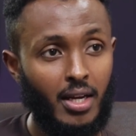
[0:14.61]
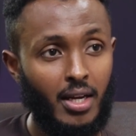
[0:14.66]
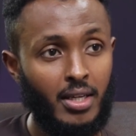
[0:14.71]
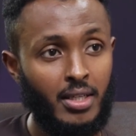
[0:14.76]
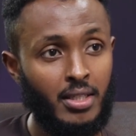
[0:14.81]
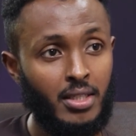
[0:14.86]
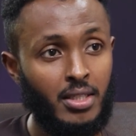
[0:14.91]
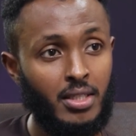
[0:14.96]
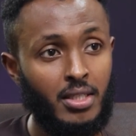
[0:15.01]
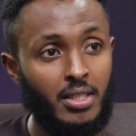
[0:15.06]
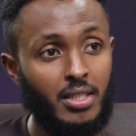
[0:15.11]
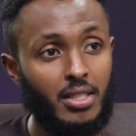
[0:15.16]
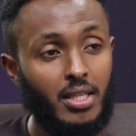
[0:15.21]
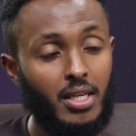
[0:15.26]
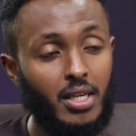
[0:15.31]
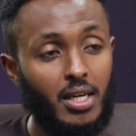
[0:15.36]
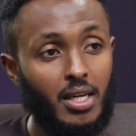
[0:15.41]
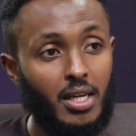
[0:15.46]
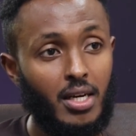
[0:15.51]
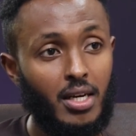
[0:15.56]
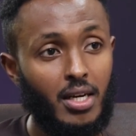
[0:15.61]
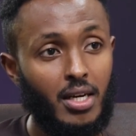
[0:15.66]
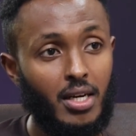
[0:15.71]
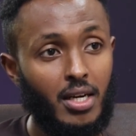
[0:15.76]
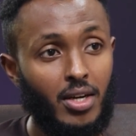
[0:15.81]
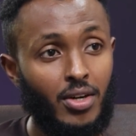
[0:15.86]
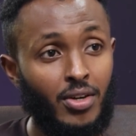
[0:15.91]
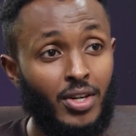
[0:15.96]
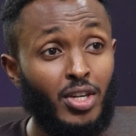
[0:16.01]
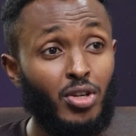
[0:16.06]
is
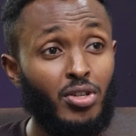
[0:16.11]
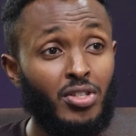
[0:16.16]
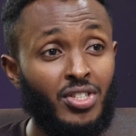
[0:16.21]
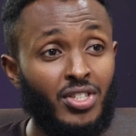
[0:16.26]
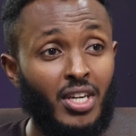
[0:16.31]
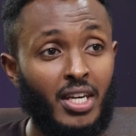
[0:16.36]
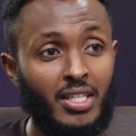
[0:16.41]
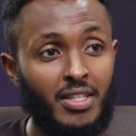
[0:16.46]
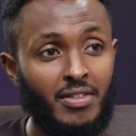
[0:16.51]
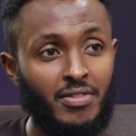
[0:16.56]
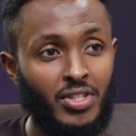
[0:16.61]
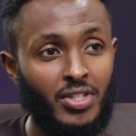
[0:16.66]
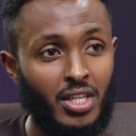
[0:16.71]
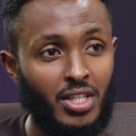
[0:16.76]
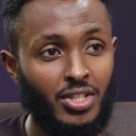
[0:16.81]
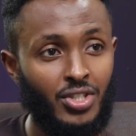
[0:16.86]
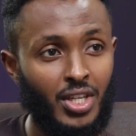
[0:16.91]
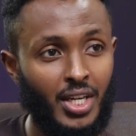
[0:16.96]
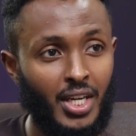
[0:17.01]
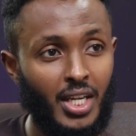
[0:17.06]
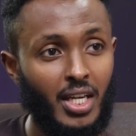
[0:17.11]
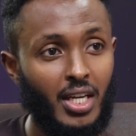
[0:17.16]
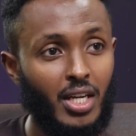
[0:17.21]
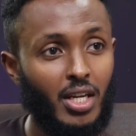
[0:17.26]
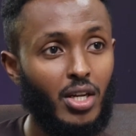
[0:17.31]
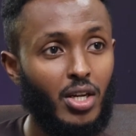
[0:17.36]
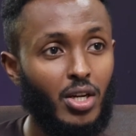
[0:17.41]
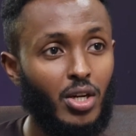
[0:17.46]
reconstructive surgery